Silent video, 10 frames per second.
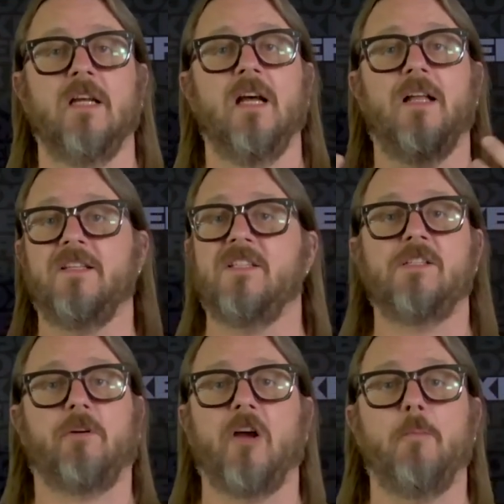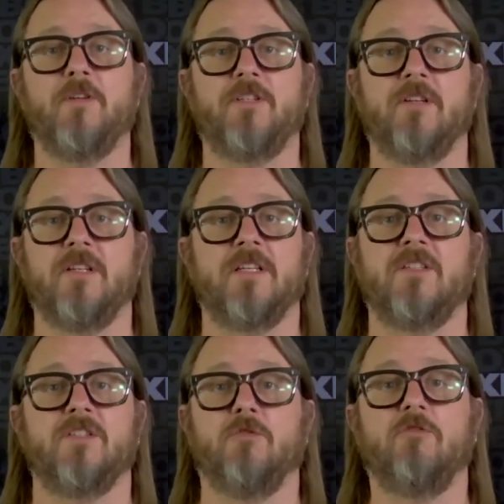And this is a great opportunity
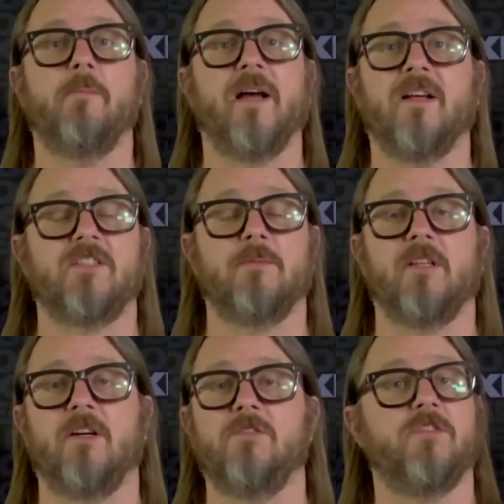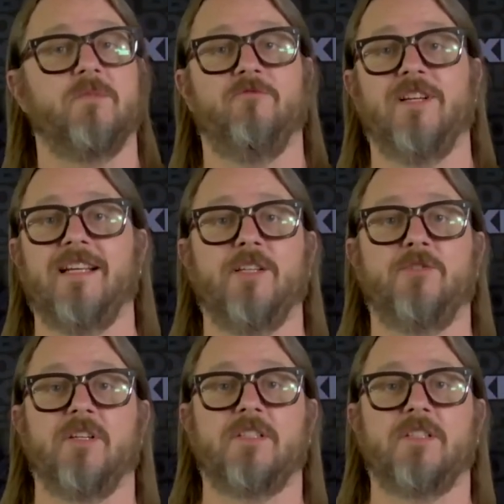to talk about some of those with some really interesting